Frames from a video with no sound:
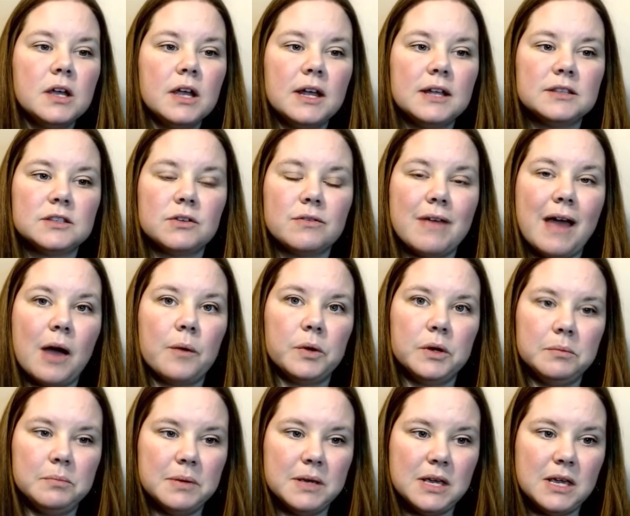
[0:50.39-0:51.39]
And so that
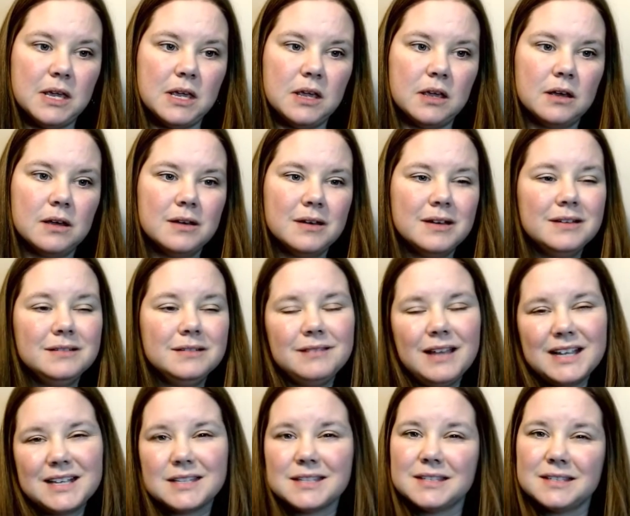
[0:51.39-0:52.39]
would be
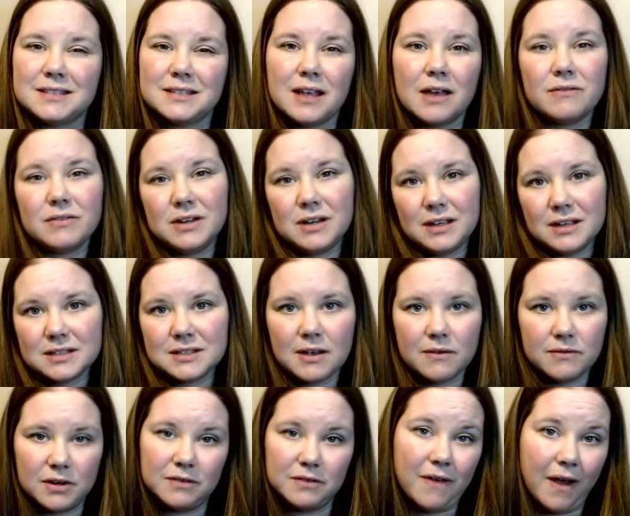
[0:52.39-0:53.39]
like
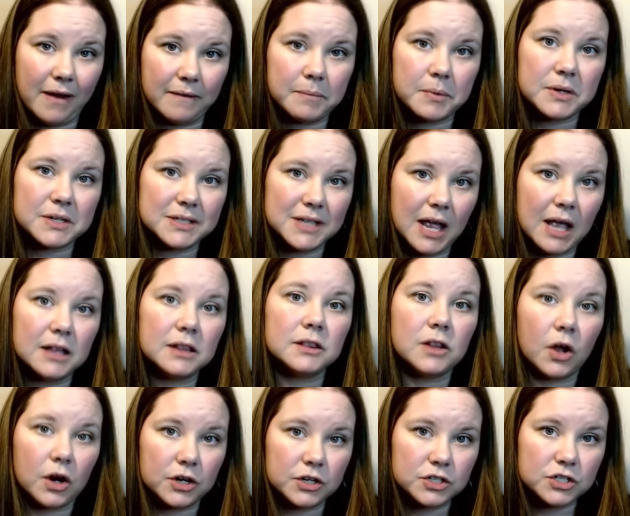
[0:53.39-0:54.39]
70-75%
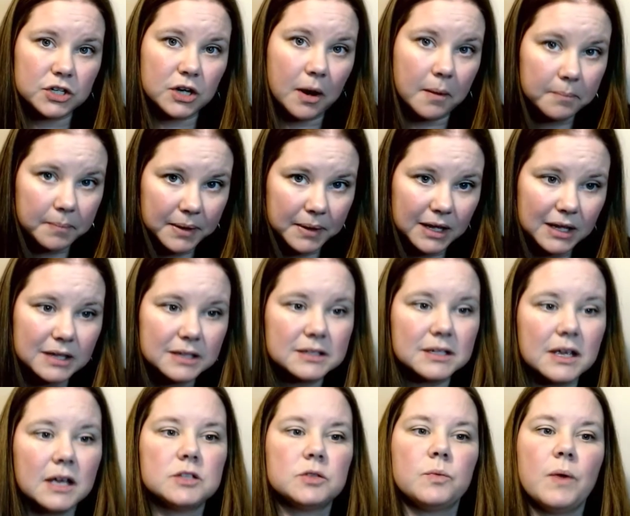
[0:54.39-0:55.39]
large companies,
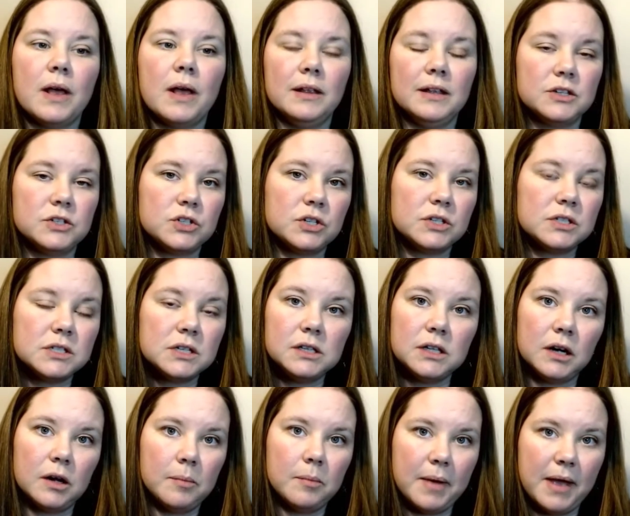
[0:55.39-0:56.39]
as well as just a
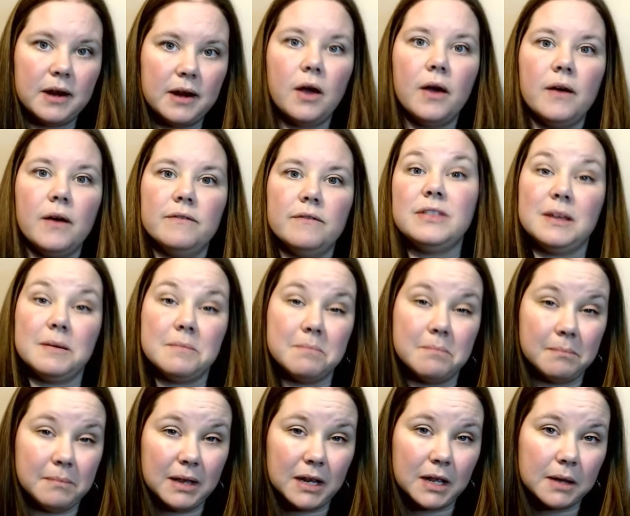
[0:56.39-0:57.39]
little bit of the
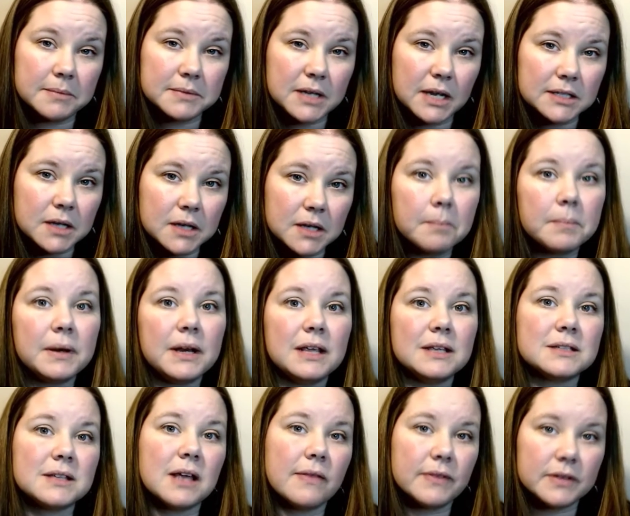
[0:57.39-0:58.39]
medium-sized
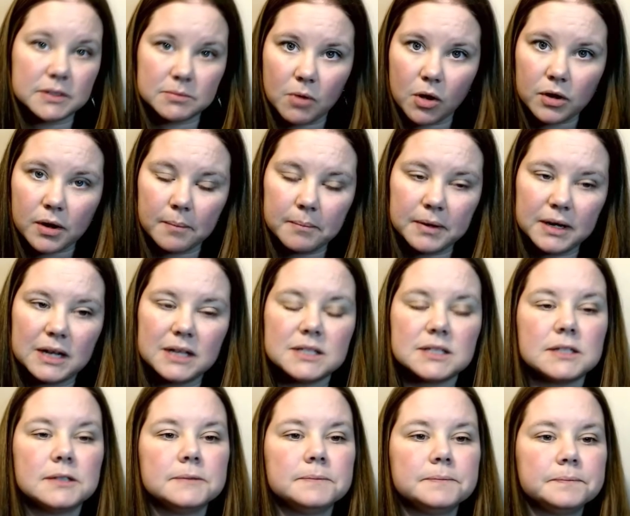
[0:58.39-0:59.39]
companies and the small companies.